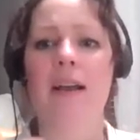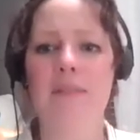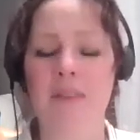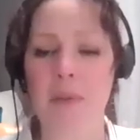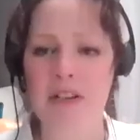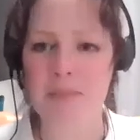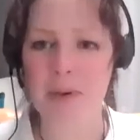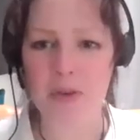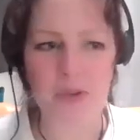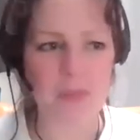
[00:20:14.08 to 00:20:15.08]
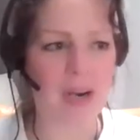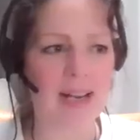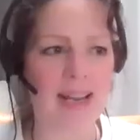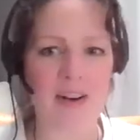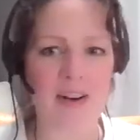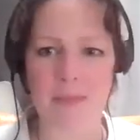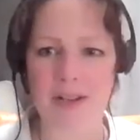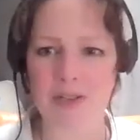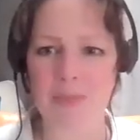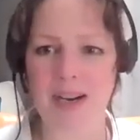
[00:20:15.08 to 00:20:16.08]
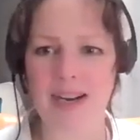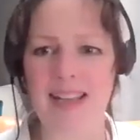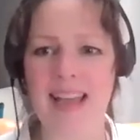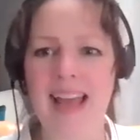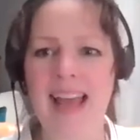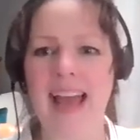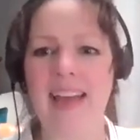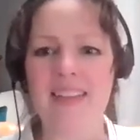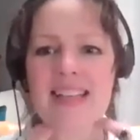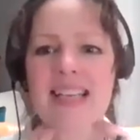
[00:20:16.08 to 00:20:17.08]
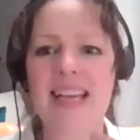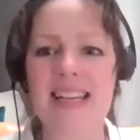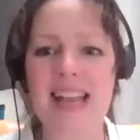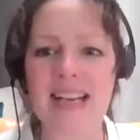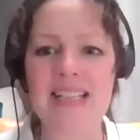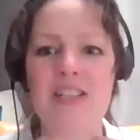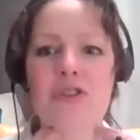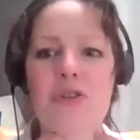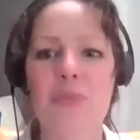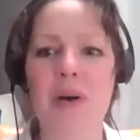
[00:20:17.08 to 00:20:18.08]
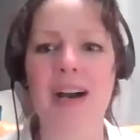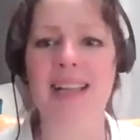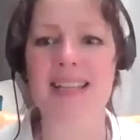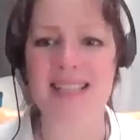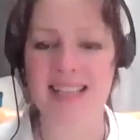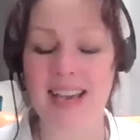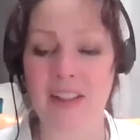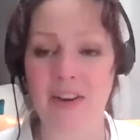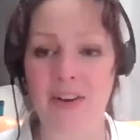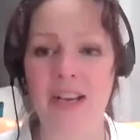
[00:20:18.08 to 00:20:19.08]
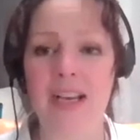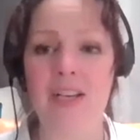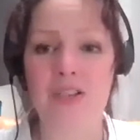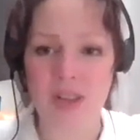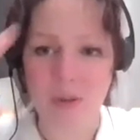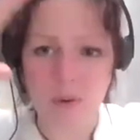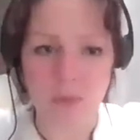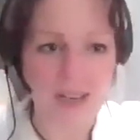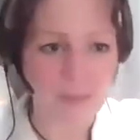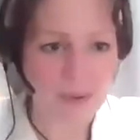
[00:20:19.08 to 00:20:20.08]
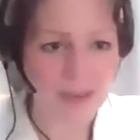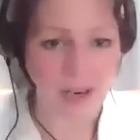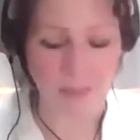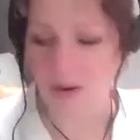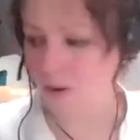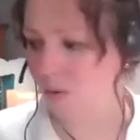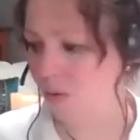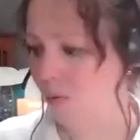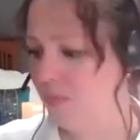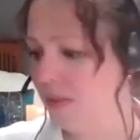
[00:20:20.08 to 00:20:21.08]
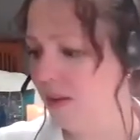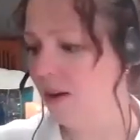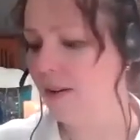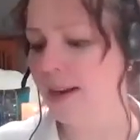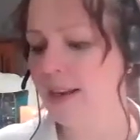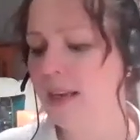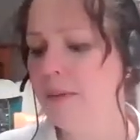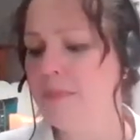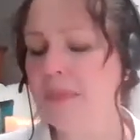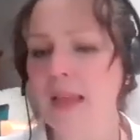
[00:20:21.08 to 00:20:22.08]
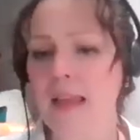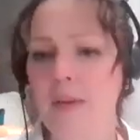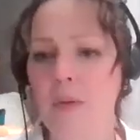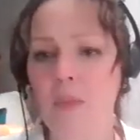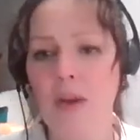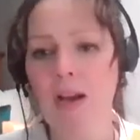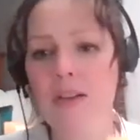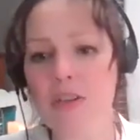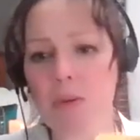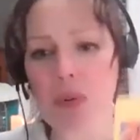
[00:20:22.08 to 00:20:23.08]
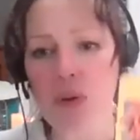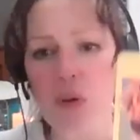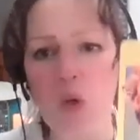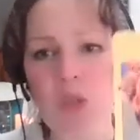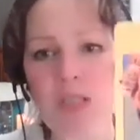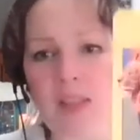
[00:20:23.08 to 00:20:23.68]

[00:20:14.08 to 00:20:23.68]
from our spiritual body and our mental body. And this connects the two bodies together. So that way we can become whole. All right. We also pulled